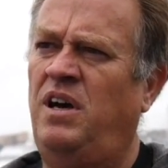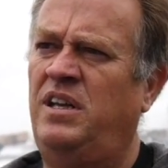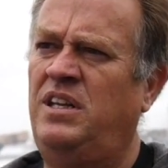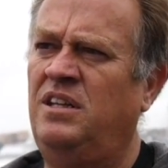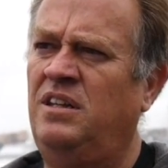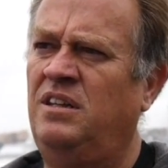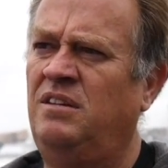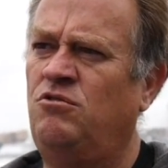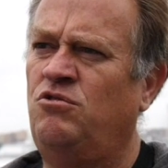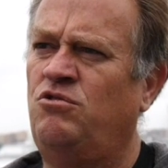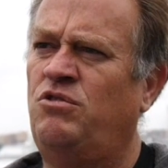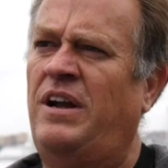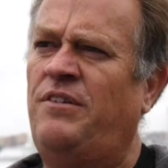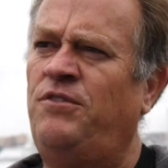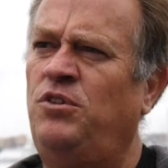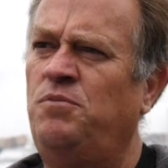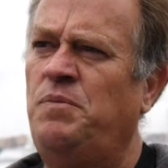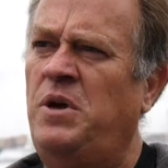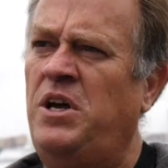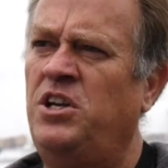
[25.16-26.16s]
didn't
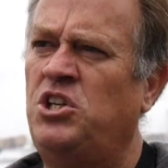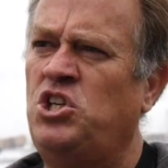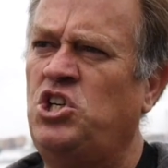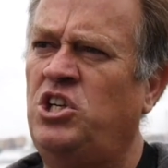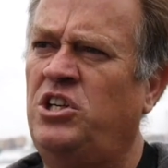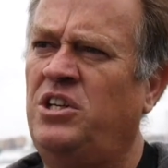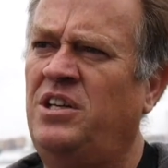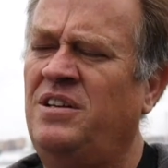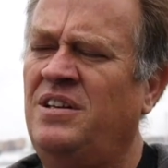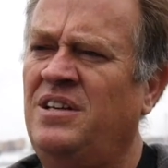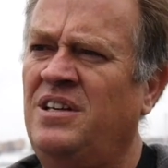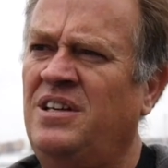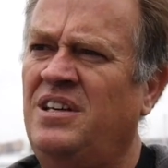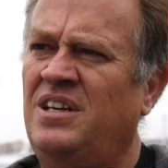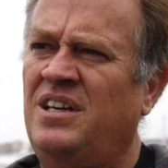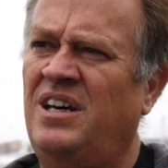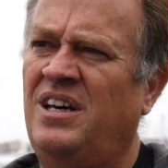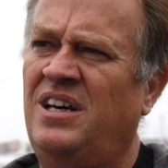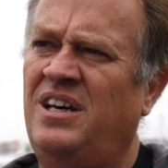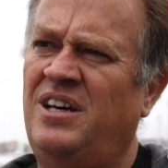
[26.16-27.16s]
travel much, and
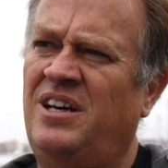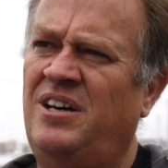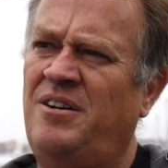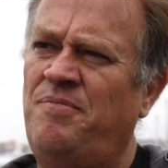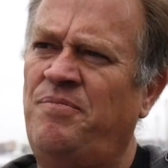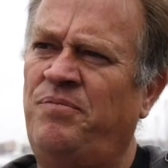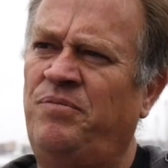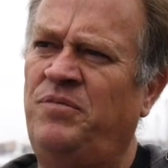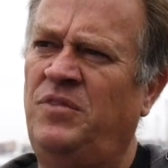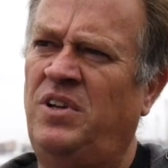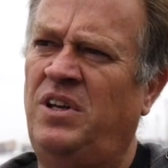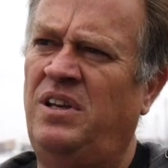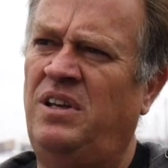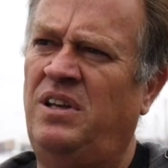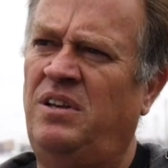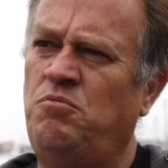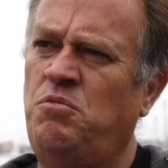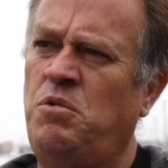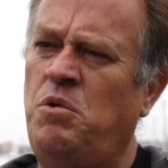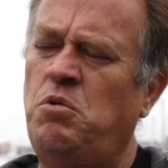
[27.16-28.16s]

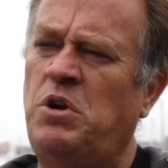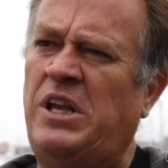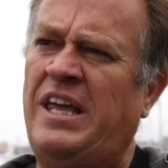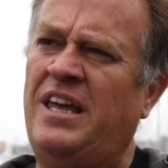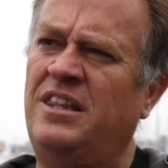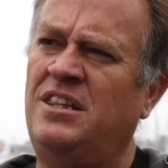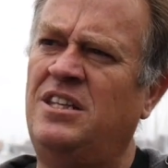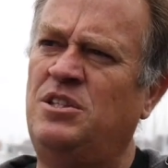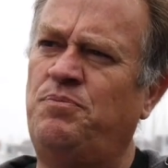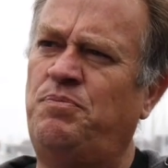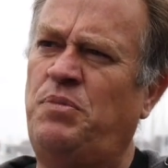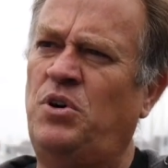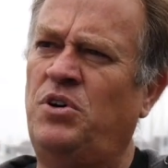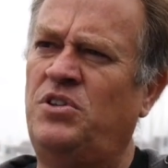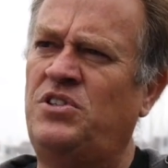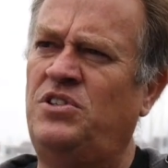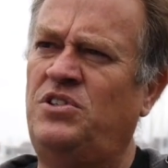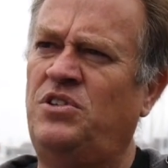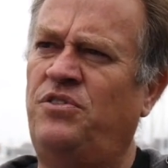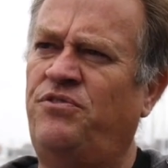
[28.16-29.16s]
we would get these
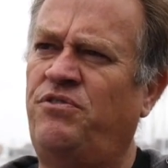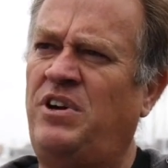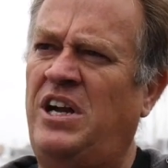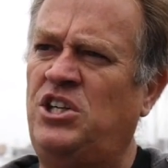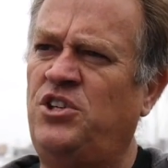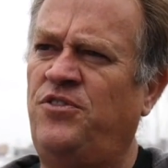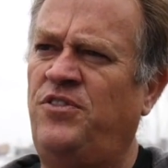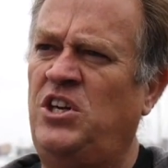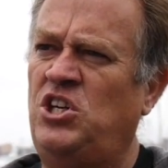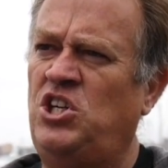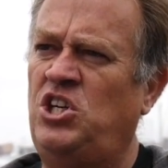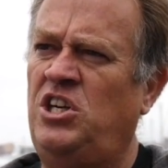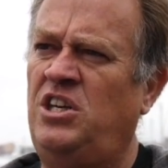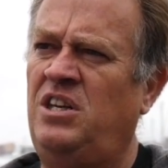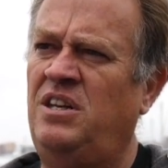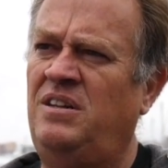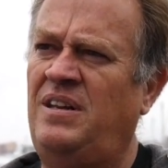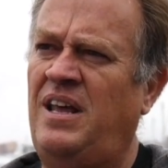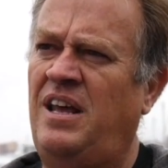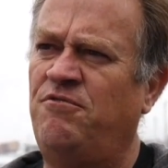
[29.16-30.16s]
boxes of fresh fish
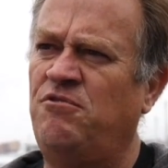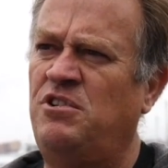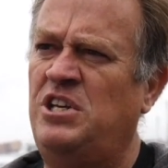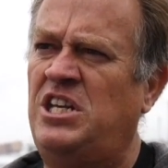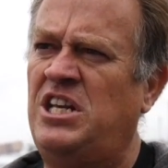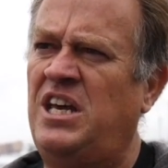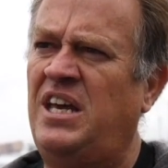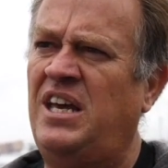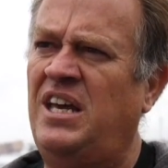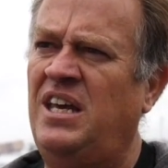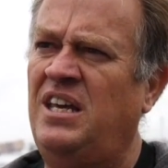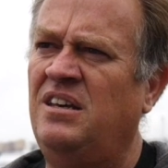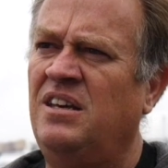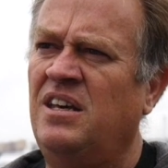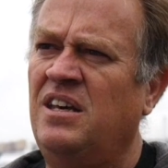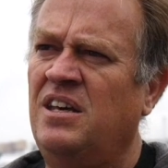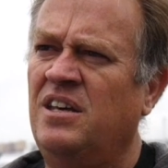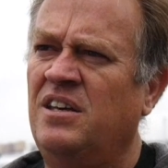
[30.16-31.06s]
in every day.